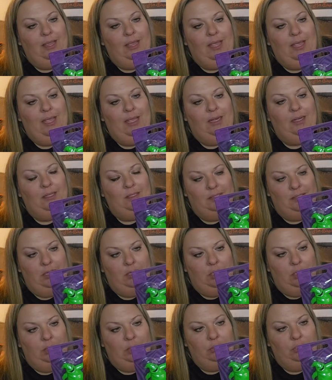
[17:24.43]
and
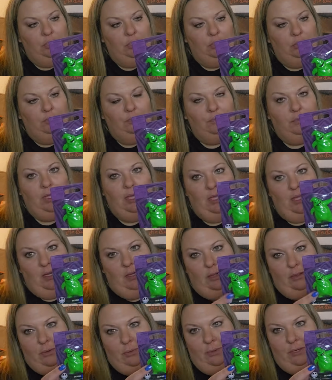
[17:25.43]
0 too, and
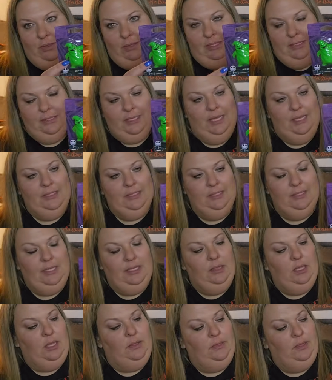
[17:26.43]
another one of these guys because I
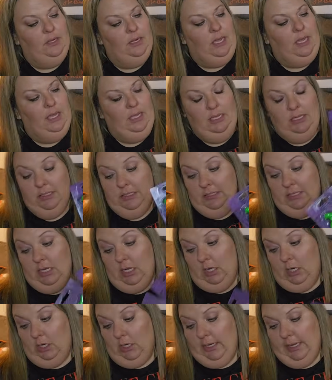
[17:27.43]
thought that I did
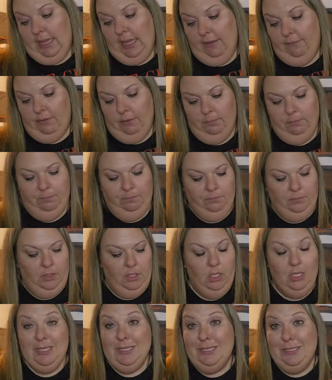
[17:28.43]
not already have him.
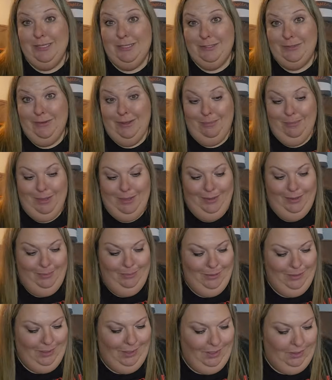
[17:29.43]
So I bought
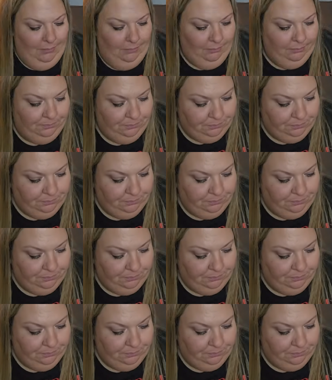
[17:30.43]
him again.